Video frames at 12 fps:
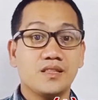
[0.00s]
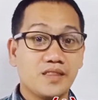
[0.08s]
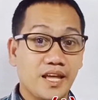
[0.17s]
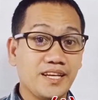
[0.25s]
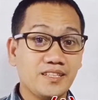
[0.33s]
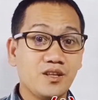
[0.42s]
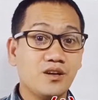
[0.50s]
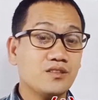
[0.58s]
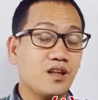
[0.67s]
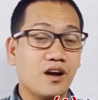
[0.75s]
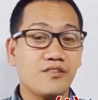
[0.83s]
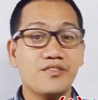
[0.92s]
Take note
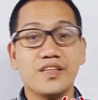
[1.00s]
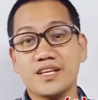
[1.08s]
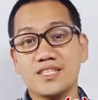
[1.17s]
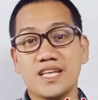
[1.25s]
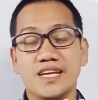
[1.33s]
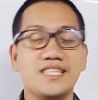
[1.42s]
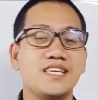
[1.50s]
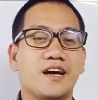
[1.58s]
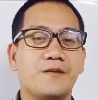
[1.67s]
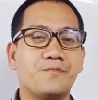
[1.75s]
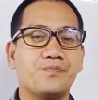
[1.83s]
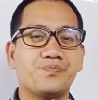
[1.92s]
of this idea.
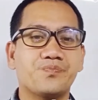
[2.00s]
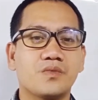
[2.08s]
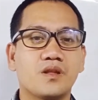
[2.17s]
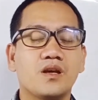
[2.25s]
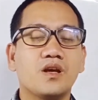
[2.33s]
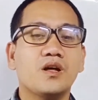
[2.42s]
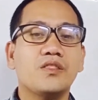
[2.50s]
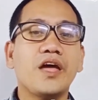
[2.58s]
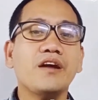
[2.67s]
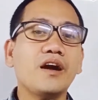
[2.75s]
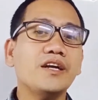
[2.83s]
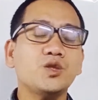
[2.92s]

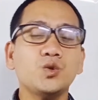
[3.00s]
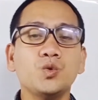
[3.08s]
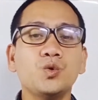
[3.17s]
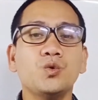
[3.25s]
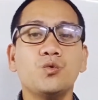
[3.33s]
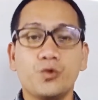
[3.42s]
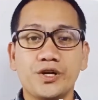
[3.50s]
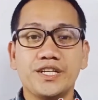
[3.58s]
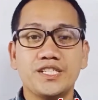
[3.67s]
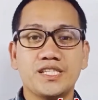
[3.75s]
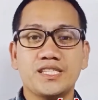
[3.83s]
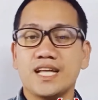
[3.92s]
There are two
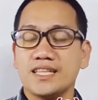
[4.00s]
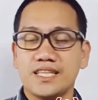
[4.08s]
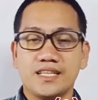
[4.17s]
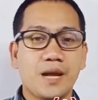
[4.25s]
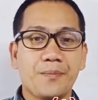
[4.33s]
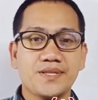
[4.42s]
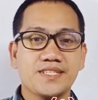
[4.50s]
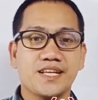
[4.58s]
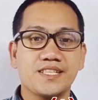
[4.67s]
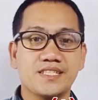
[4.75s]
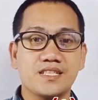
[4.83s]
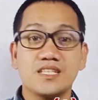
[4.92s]
words that
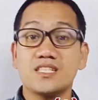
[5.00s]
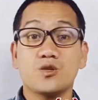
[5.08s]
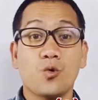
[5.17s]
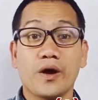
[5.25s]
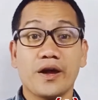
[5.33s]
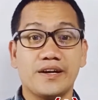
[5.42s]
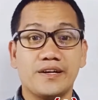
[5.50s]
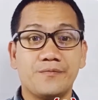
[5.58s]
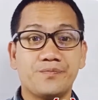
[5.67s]
represents square.